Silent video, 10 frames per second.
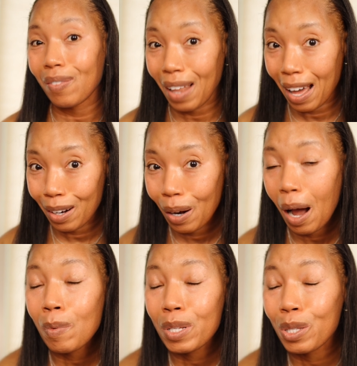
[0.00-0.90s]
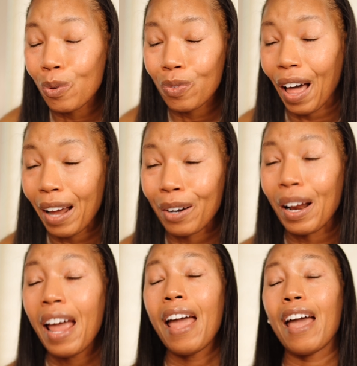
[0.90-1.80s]
flattered. I was so
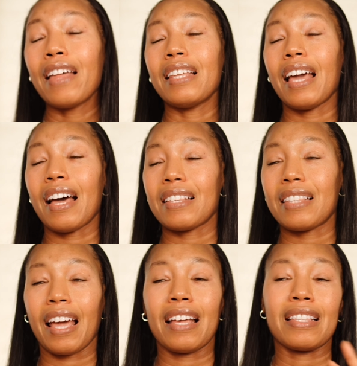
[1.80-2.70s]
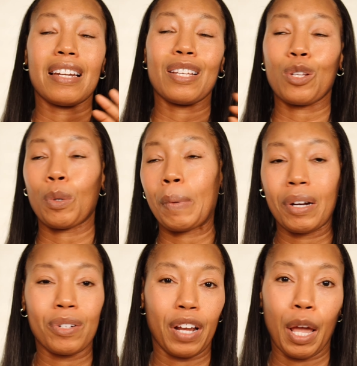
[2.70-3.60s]
flattered. And the SAs and the store
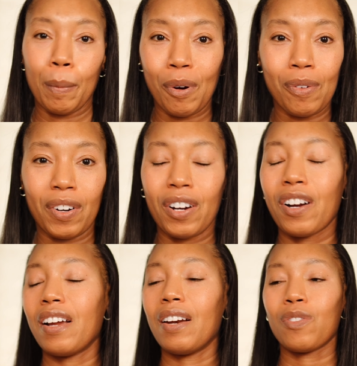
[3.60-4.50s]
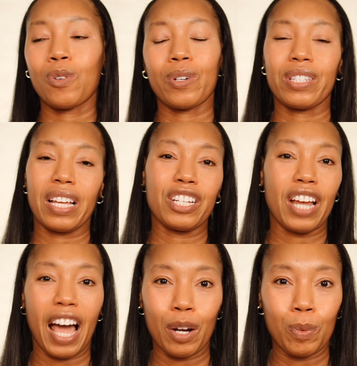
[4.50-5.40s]
manager came over and of course they
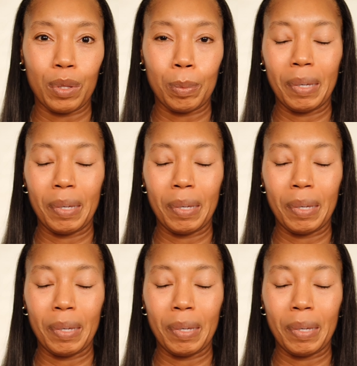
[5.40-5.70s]
chatted with